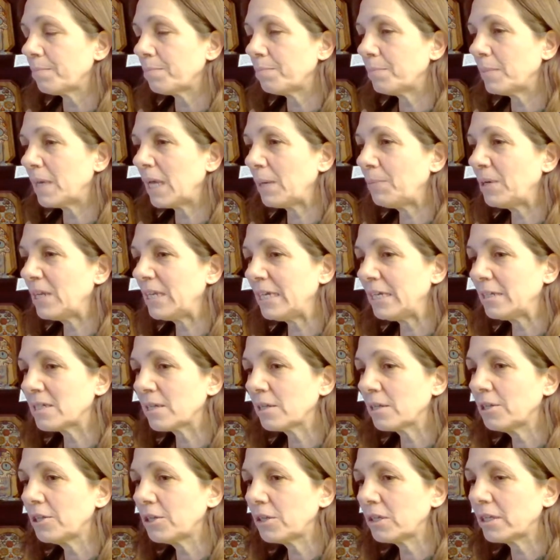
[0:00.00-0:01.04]
maybe needs
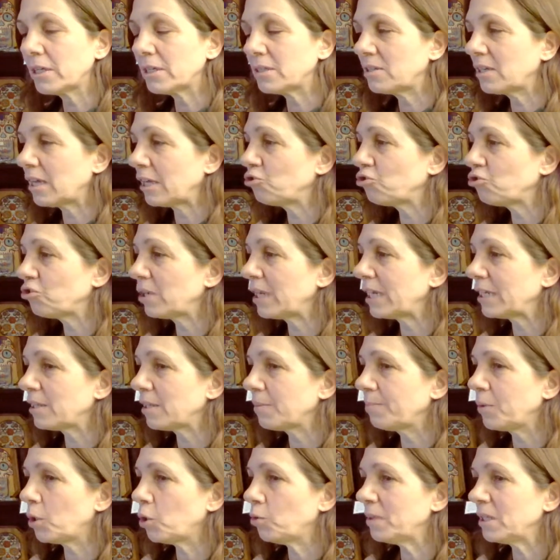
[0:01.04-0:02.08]
a little attention at the
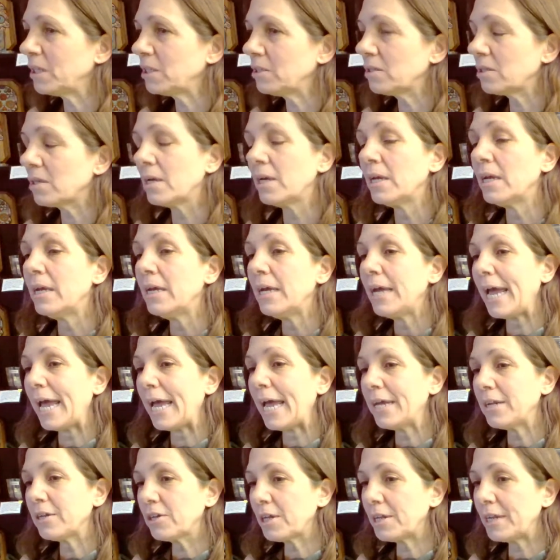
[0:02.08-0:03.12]
moment
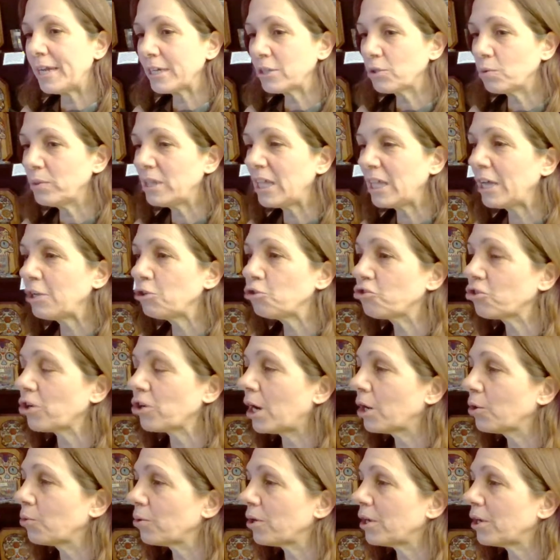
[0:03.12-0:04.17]
and connect with that
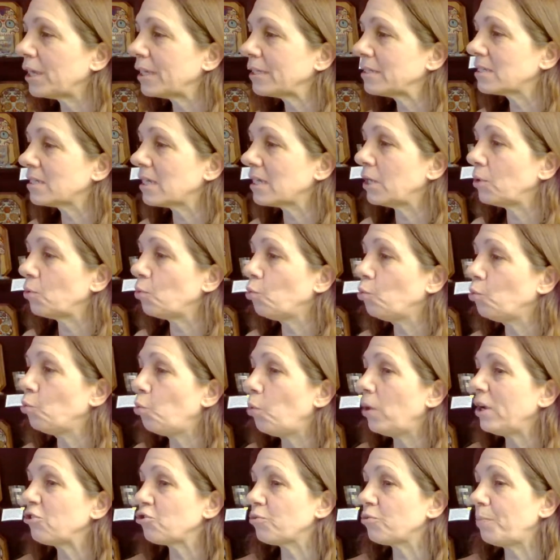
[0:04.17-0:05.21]
chakra and say,
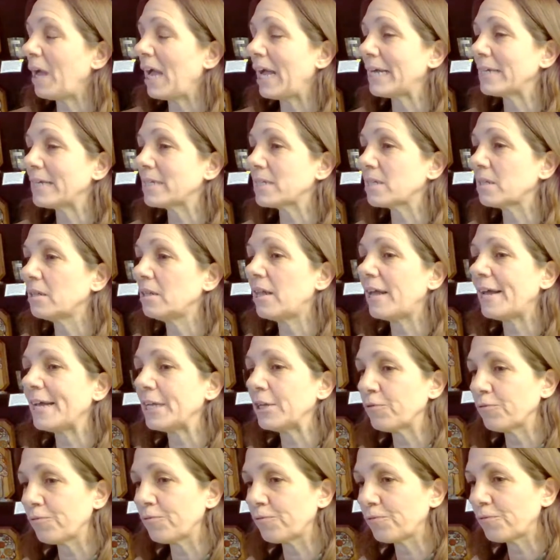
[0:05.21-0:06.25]
which past
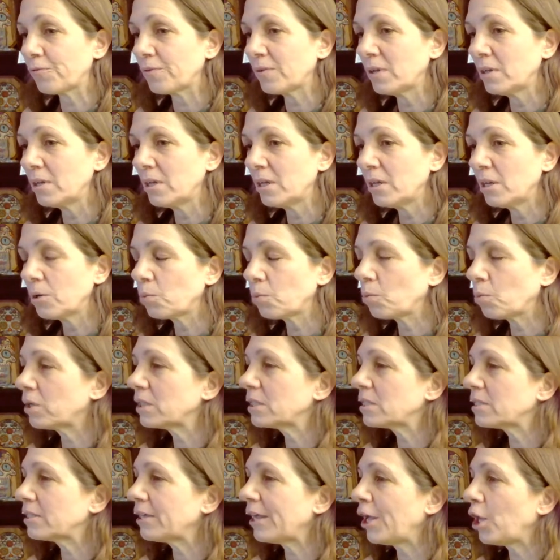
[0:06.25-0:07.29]
life
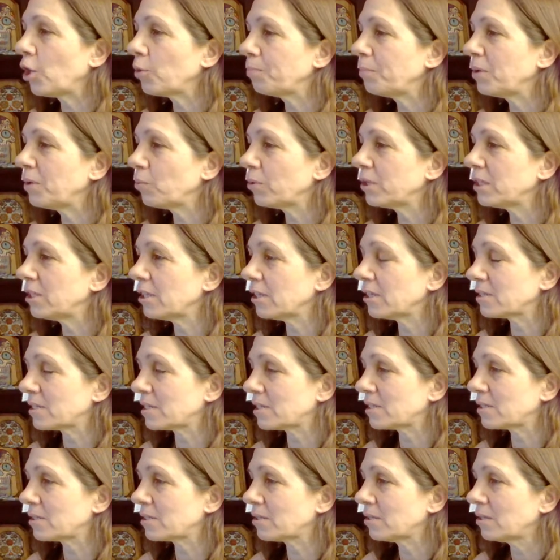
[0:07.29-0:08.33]
wants to help me with
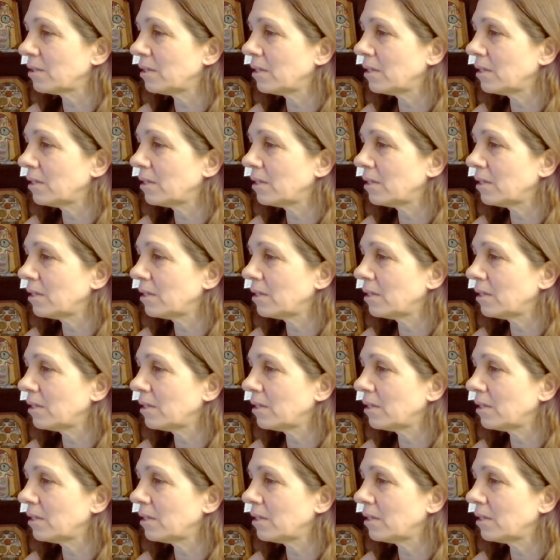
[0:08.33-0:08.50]
this.